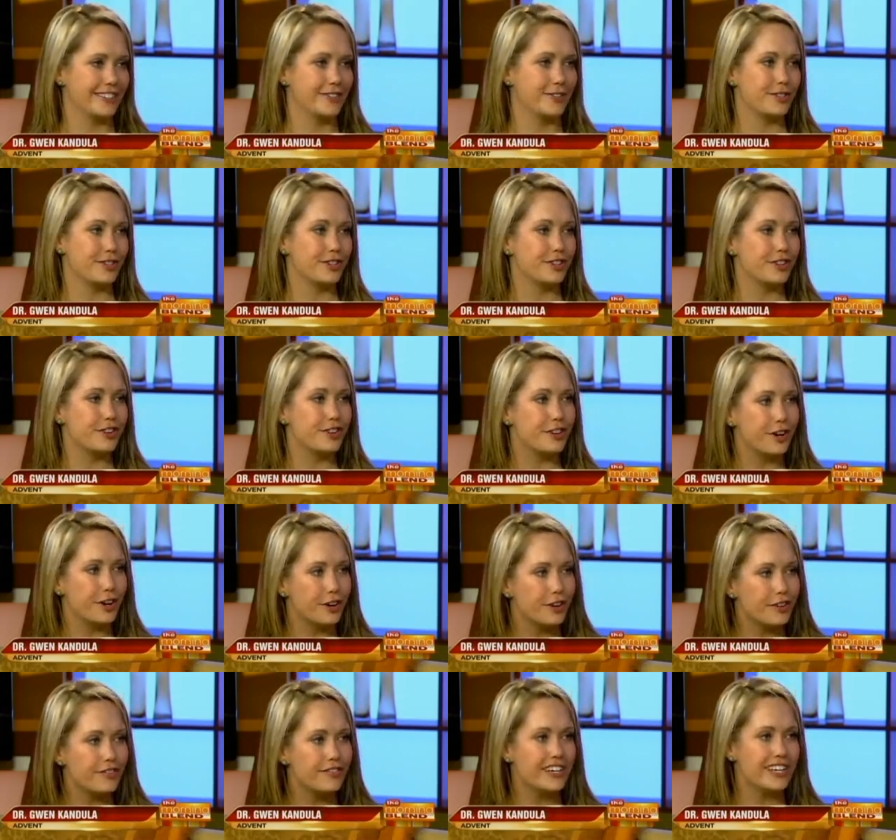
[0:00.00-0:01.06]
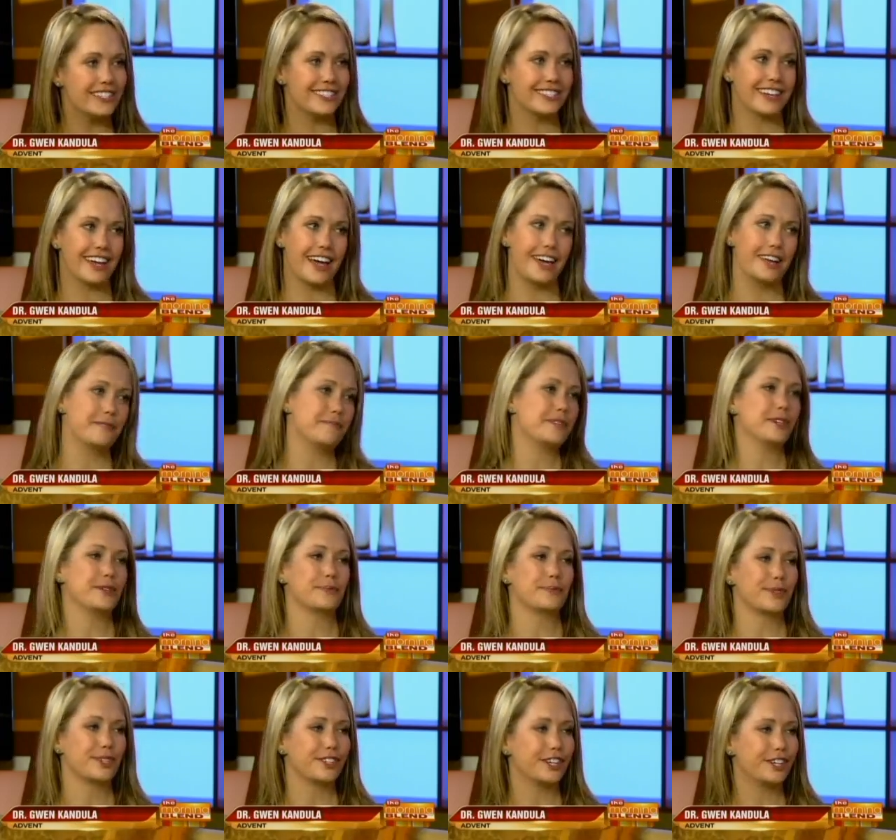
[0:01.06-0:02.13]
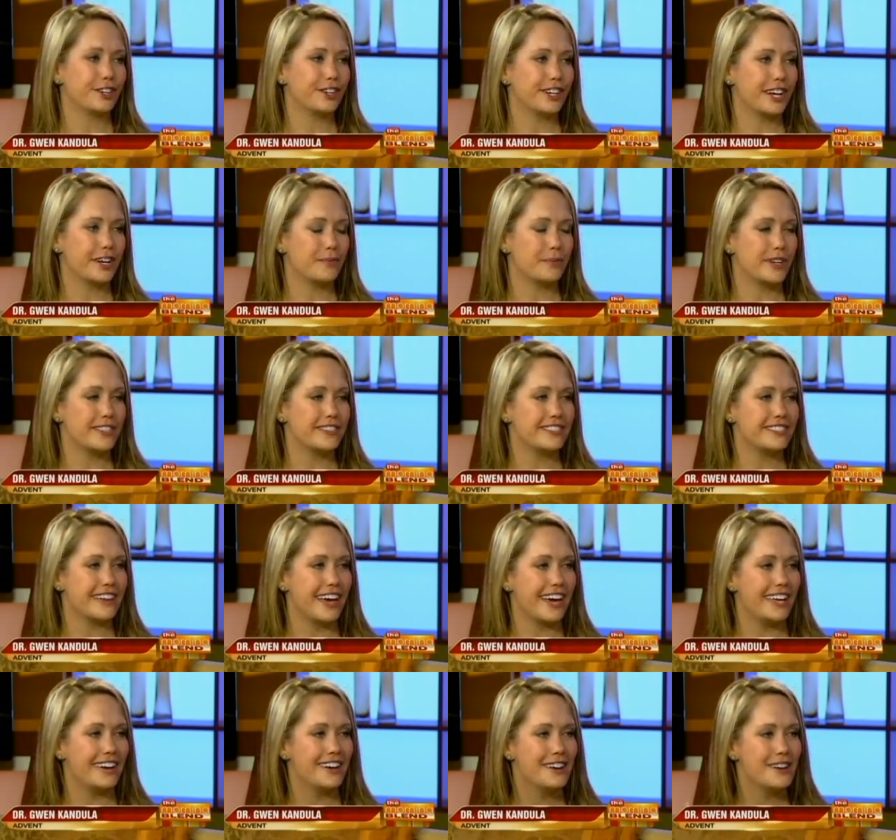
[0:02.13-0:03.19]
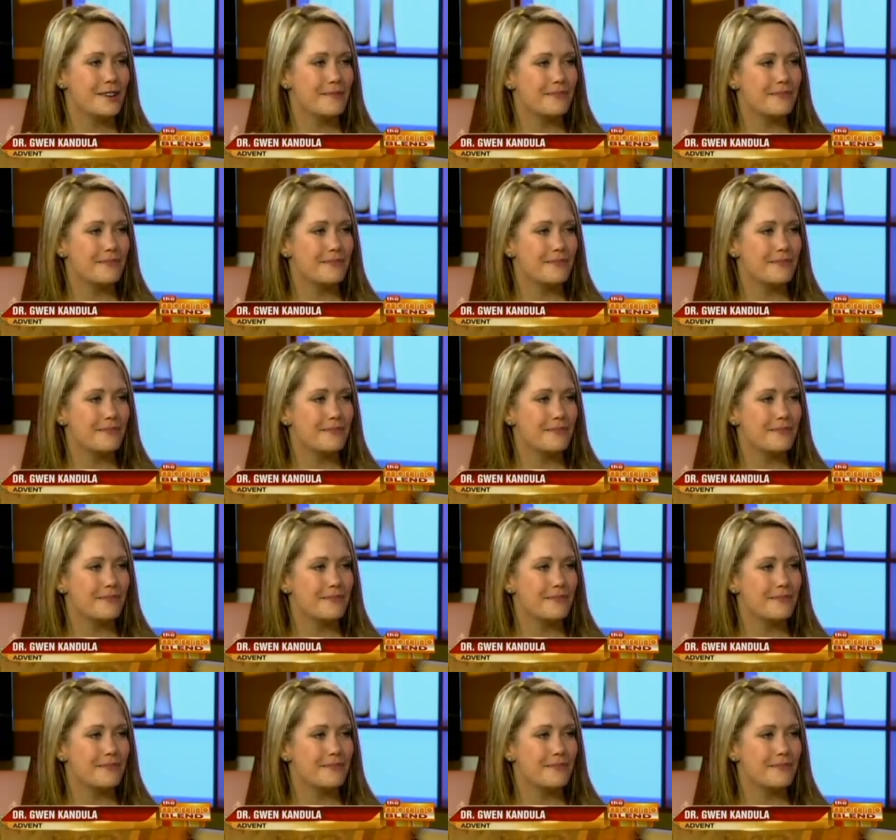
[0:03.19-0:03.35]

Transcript: So their nerve has got to be really good on one side,